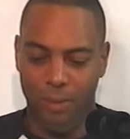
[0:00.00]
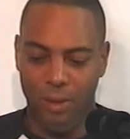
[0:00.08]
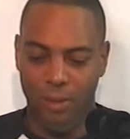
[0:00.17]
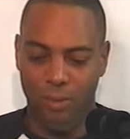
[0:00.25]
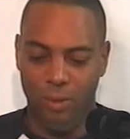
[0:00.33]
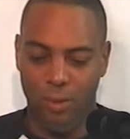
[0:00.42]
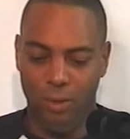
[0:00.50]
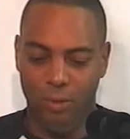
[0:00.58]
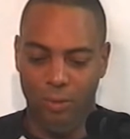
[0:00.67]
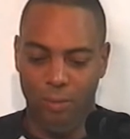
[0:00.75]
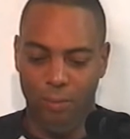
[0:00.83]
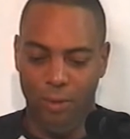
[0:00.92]
He was ordered
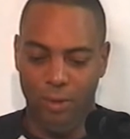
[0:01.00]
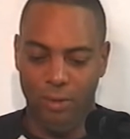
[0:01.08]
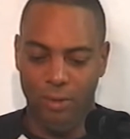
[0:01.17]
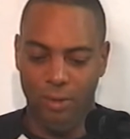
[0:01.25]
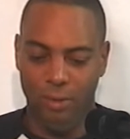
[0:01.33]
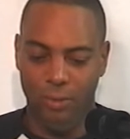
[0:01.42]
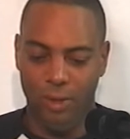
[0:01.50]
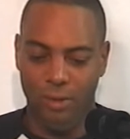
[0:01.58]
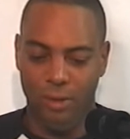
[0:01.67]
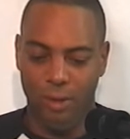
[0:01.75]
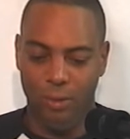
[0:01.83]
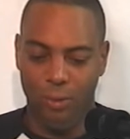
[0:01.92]
to report to the
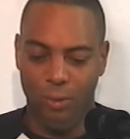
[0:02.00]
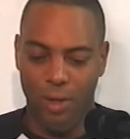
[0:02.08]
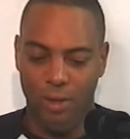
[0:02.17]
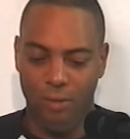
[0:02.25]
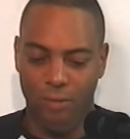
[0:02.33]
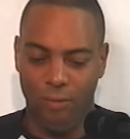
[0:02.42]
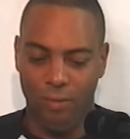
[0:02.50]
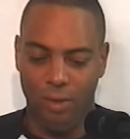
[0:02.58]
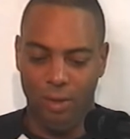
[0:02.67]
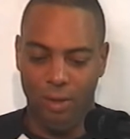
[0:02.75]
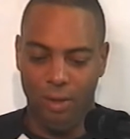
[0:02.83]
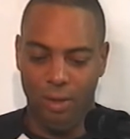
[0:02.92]
residential corrections
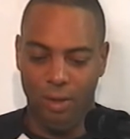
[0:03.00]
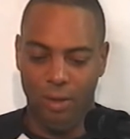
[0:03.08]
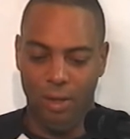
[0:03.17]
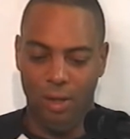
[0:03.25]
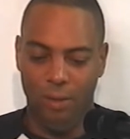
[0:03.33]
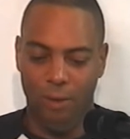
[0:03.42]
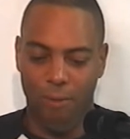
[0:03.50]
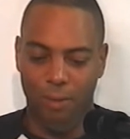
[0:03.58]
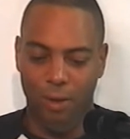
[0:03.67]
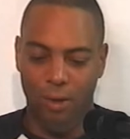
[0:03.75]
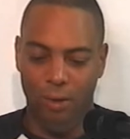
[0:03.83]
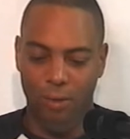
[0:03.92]
facility. Then he
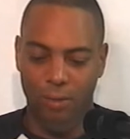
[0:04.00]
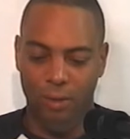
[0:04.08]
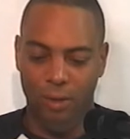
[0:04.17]
appealed,